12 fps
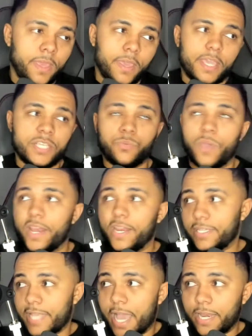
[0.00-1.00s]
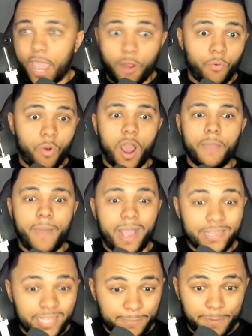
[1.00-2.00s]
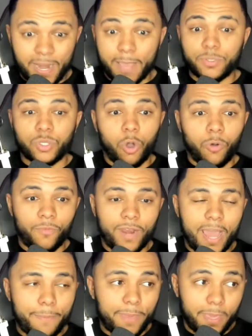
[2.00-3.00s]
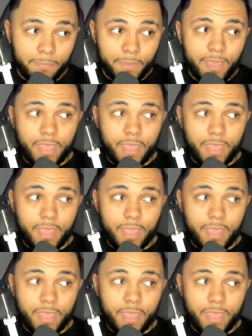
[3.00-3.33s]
is when he's had a right back that's been able to overlap him,